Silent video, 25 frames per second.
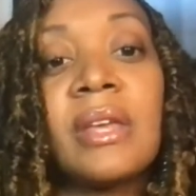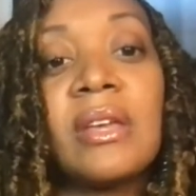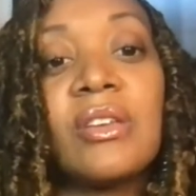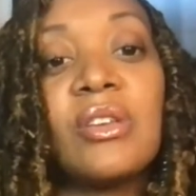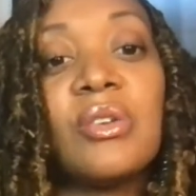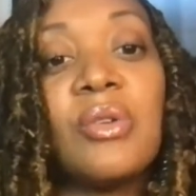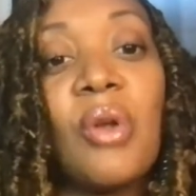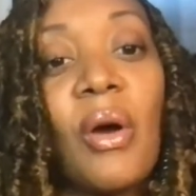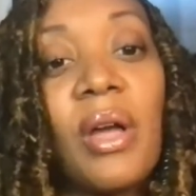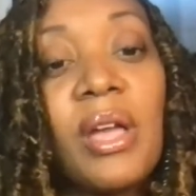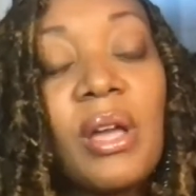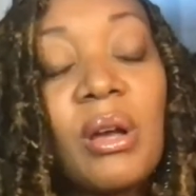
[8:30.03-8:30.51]

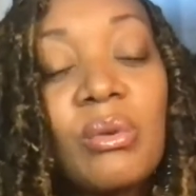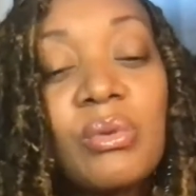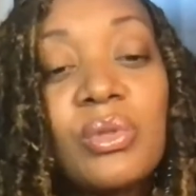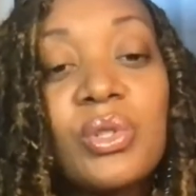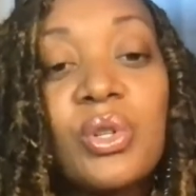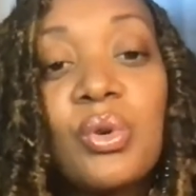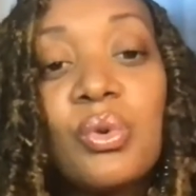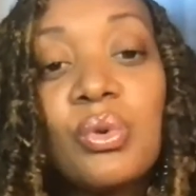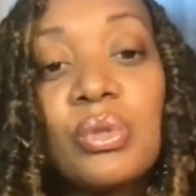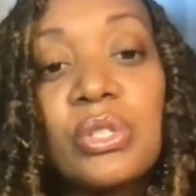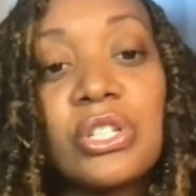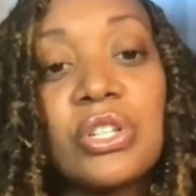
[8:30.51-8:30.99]
He'll
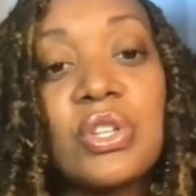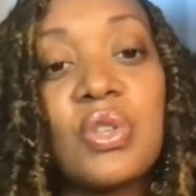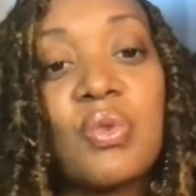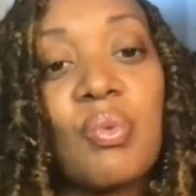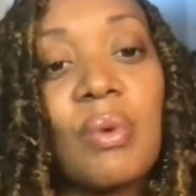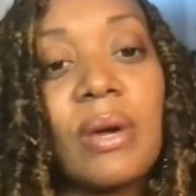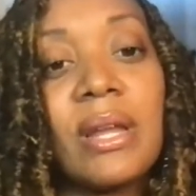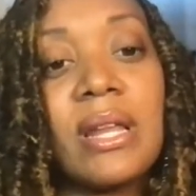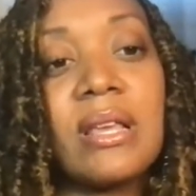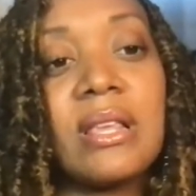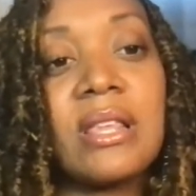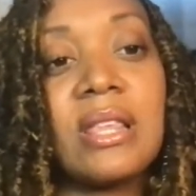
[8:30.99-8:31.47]
do just
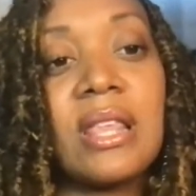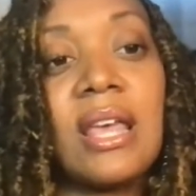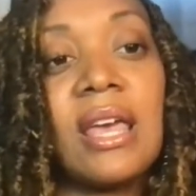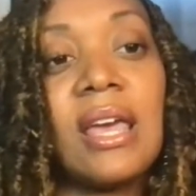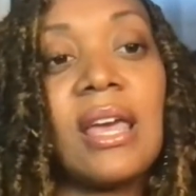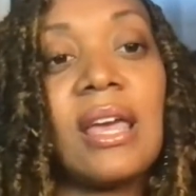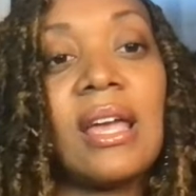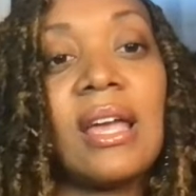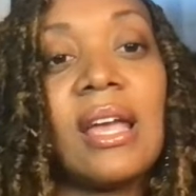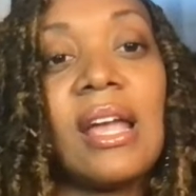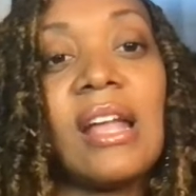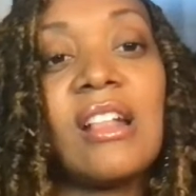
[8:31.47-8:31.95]
what He
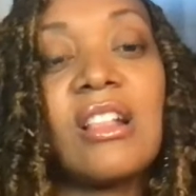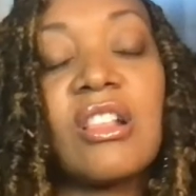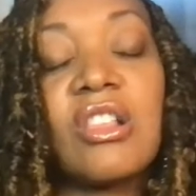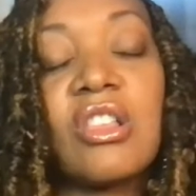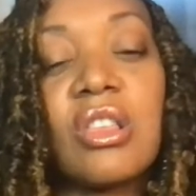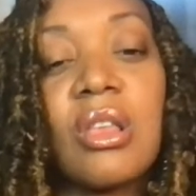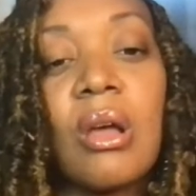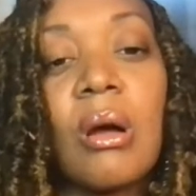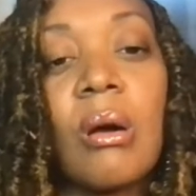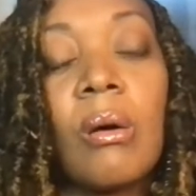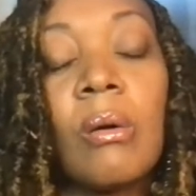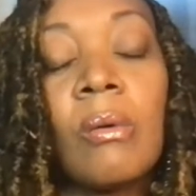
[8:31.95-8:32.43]
said. And
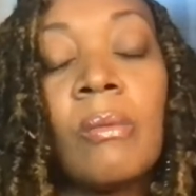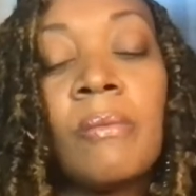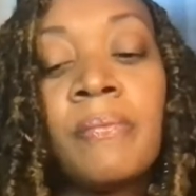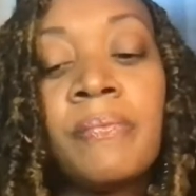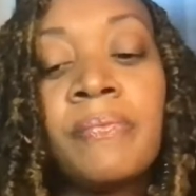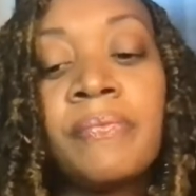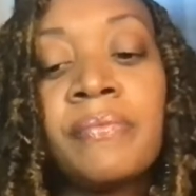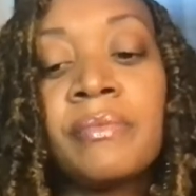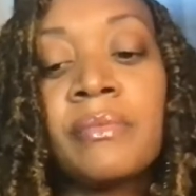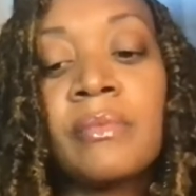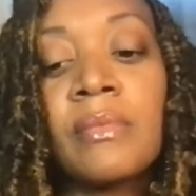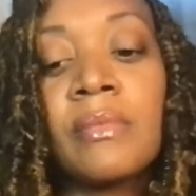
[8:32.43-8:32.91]
so,
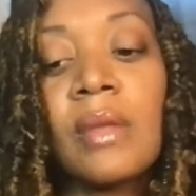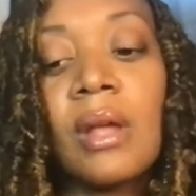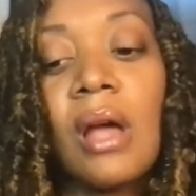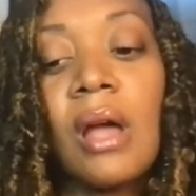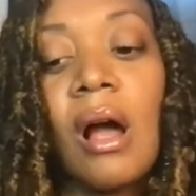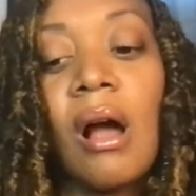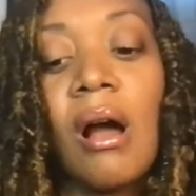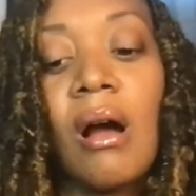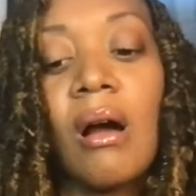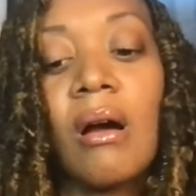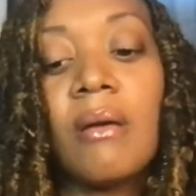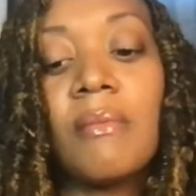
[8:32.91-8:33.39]

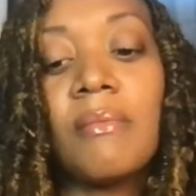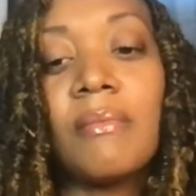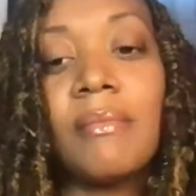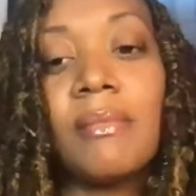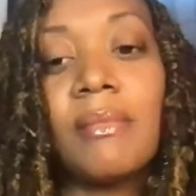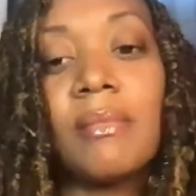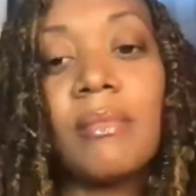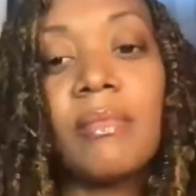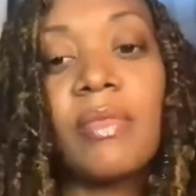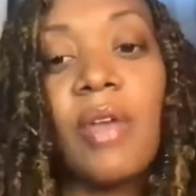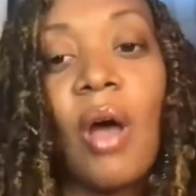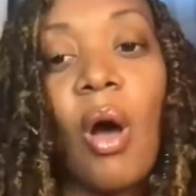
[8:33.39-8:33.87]

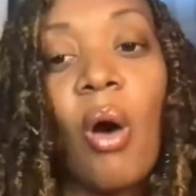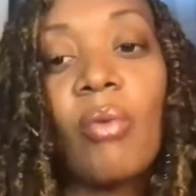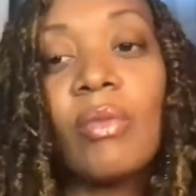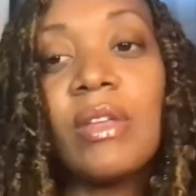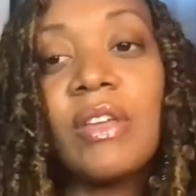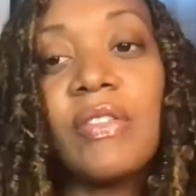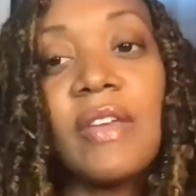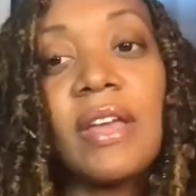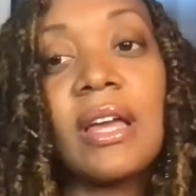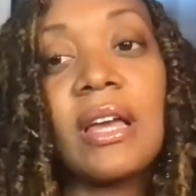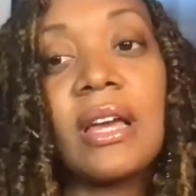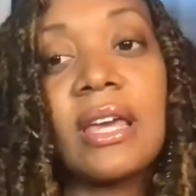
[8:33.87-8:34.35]
the only
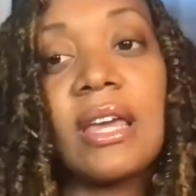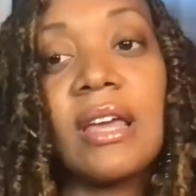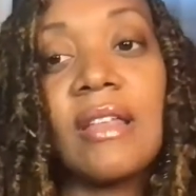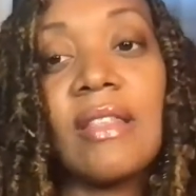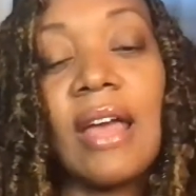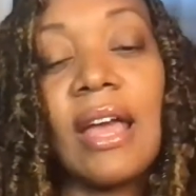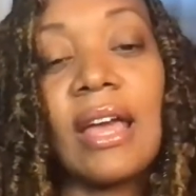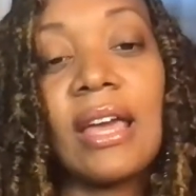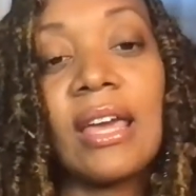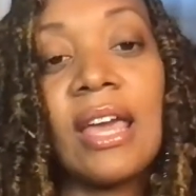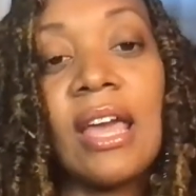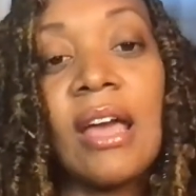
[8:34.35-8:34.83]
thing again
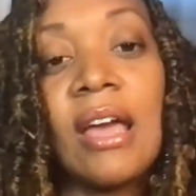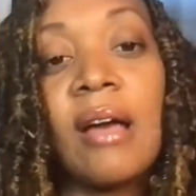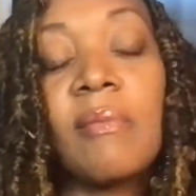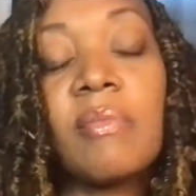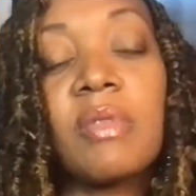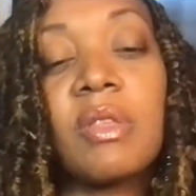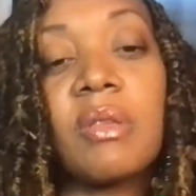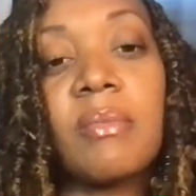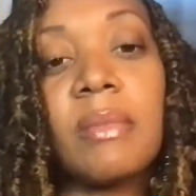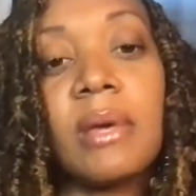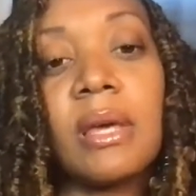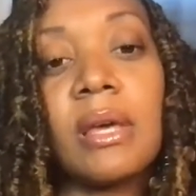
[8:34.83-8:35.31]
that
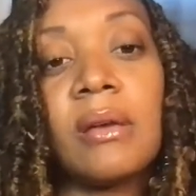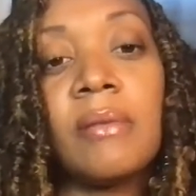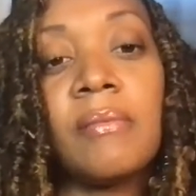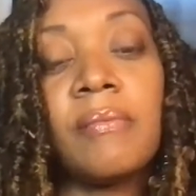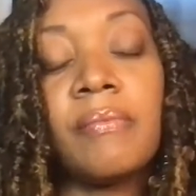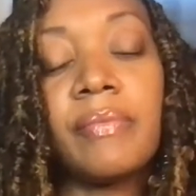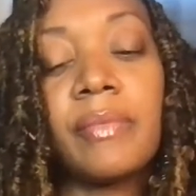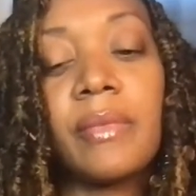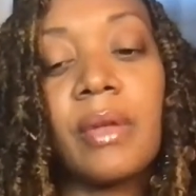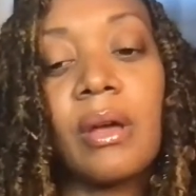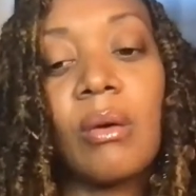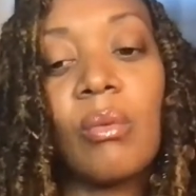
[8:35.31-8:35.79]
kept me
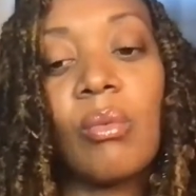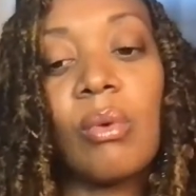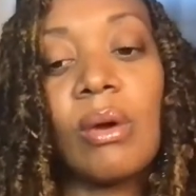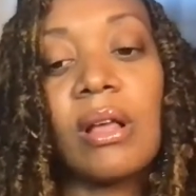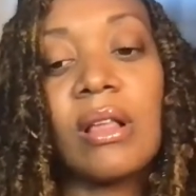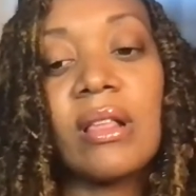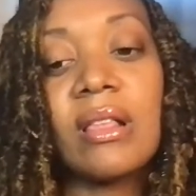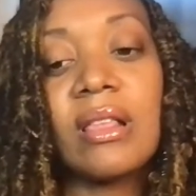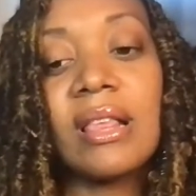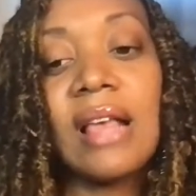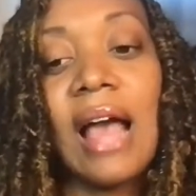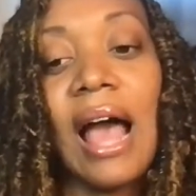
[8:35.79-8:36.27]

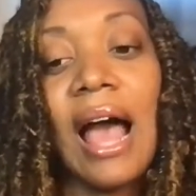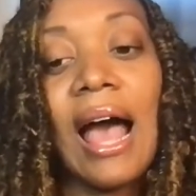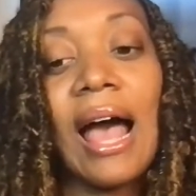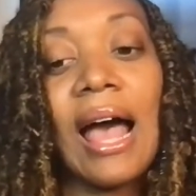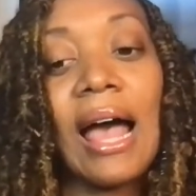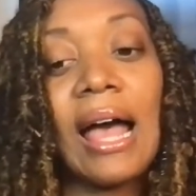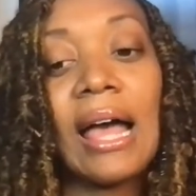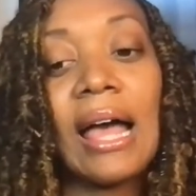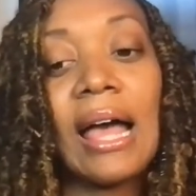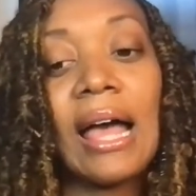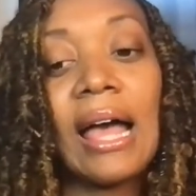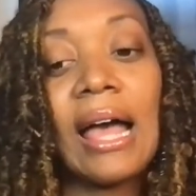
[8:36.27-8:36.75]
was
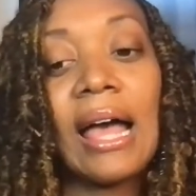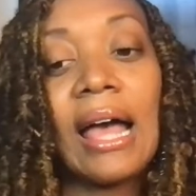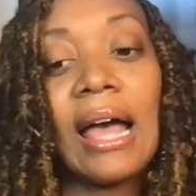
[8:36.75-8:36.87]
God,